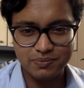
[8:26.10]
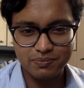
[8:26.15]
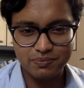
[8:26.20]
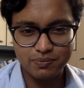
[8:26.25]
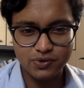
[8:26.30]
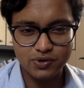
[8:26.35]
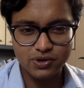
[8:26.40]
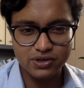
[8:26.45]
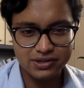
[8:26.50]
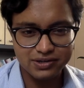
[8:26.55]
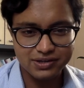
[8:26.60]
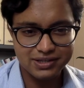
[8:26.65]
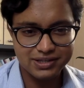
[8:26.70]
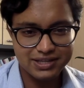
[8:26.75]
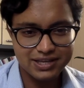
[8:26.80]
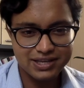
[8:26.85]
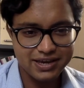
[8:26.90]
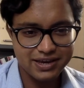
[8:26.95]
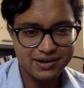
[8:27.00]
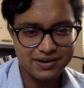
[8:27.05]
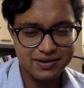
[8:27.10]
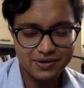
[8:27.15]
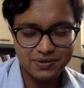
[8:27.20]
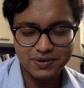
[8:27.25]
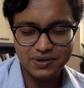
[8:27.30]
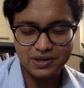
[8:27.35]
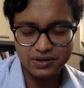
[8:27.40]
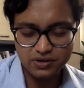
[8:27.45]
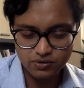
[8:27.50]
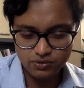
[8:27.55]
portions here,
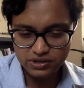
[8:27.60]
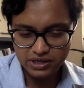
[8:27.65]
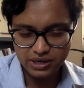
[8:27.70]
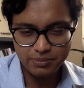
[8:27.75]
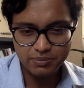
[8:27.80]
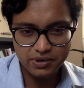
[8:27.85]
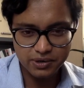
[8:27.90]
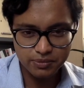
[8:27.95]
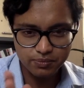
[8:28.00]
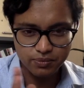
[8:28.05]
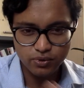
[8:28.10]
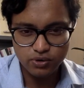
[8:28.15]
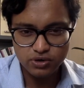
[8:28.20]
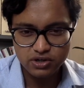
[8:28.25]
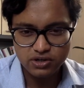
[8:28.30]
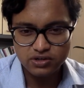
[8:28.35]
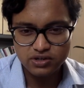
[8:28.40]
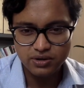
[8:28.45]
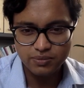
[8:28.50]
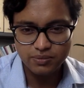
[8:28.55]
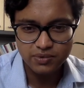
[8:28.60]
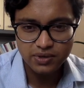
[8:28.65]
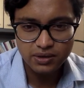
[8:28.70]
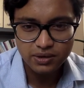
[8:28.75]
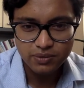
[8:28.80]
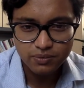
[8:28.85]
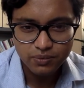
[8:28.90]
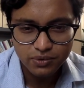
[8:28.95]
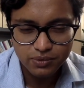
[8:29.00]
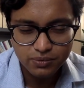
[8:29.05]
okay, two separate portions of the
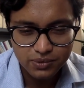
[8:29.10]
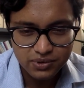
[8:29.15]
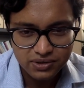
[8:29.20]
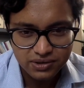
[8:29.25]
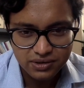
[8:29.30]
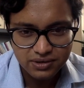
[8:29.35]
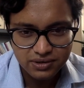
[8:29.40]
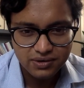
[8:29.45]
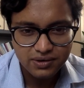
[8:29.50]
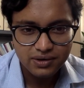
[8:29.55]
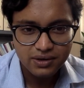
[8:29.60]
provision?